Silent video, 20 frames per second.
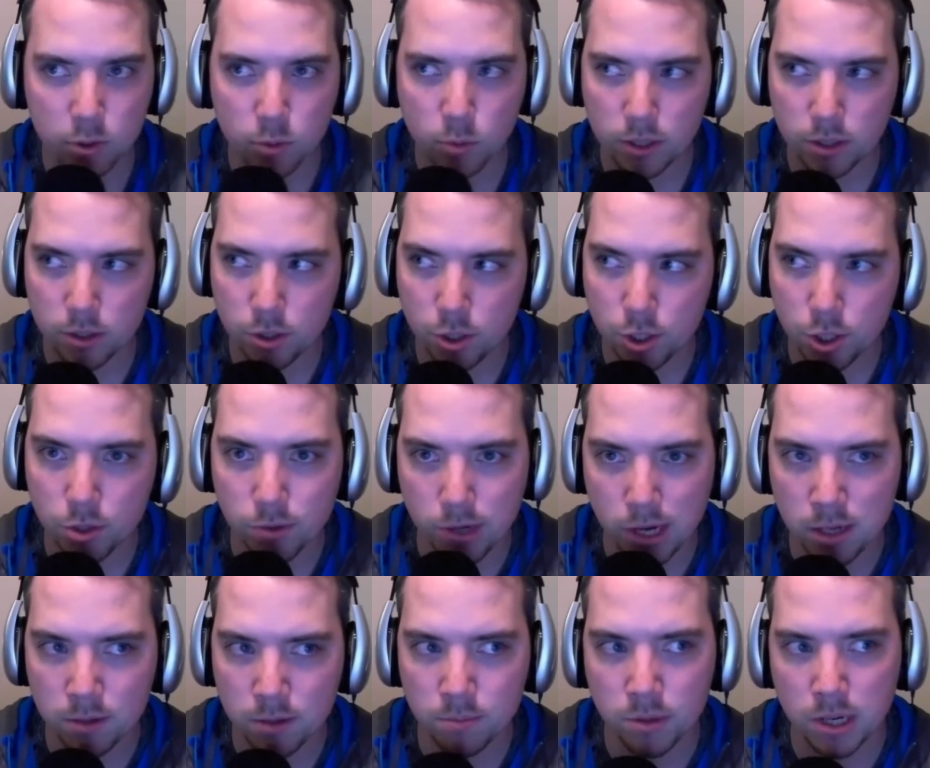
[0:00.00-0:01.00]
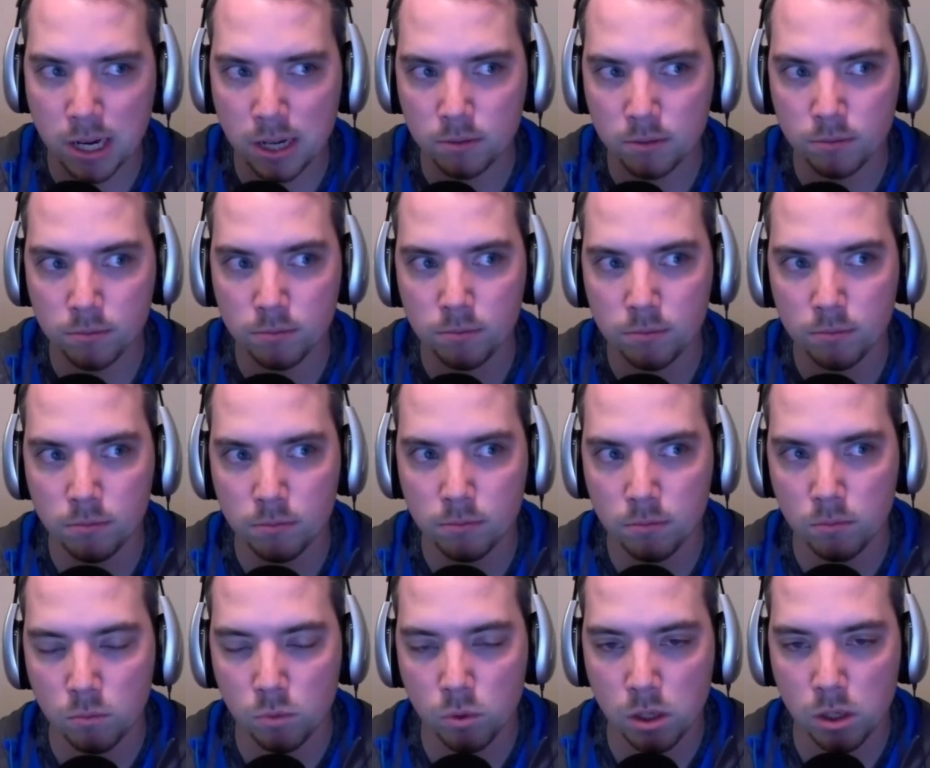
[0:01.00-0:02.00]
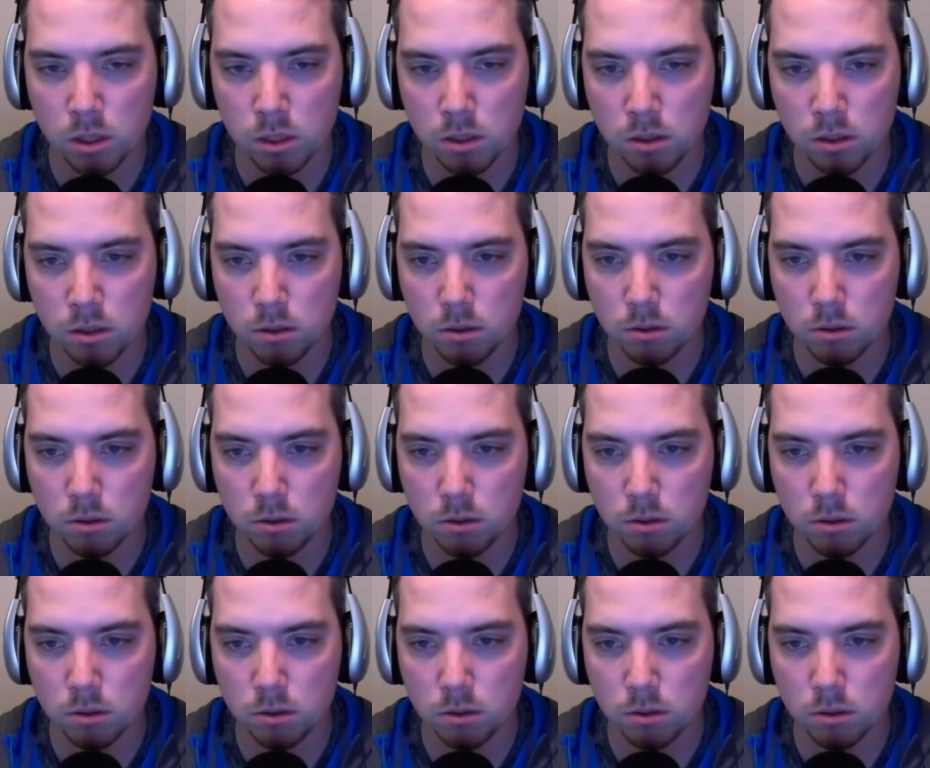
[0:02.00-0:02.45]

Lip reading: where Jerron Brown was